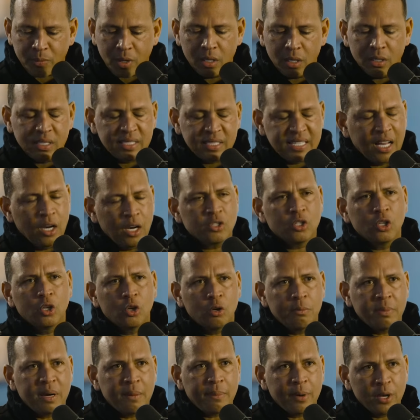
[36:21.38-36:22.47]
Tell us a little
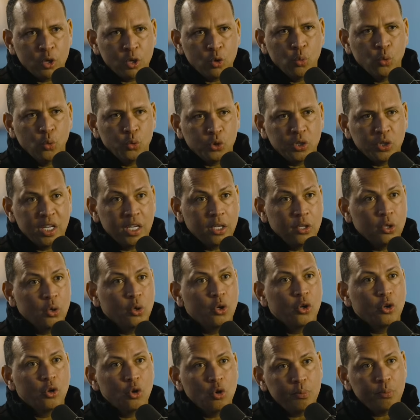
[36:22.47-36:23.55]
bit about your routine. You're
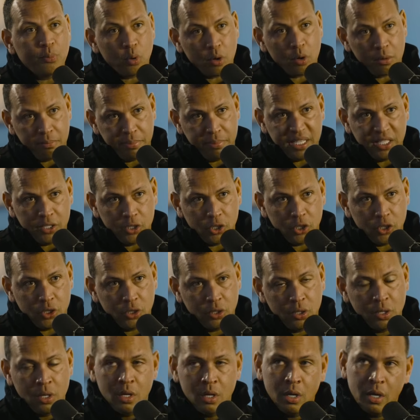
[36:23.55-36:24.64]
in Newport Beach,
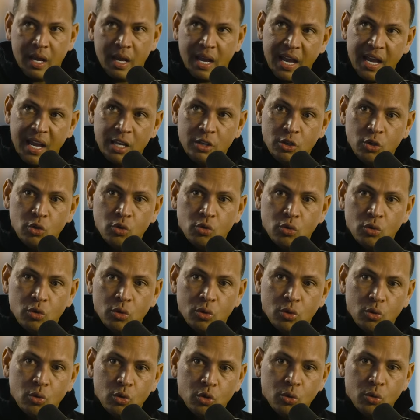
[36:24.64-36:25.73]
and
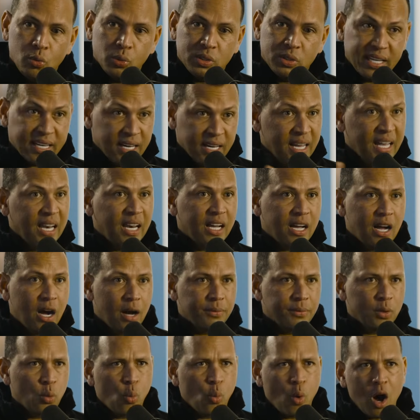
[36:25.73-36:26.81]
you take a
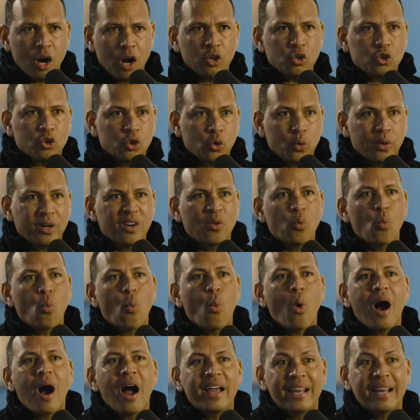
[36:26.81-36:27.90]
helicopter. Walk us through it and
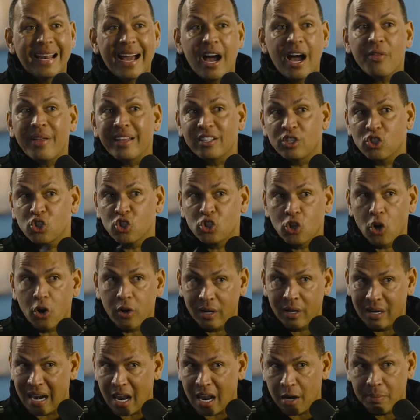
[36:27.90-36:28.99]
why and how that
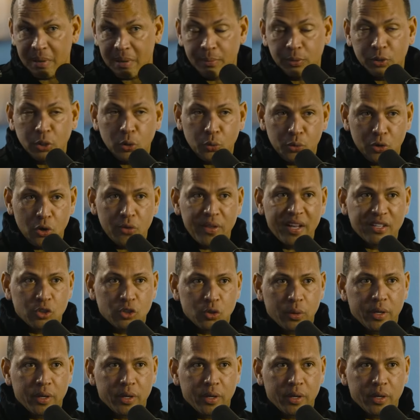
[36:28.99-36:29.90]
started. A lot of people don't know that story.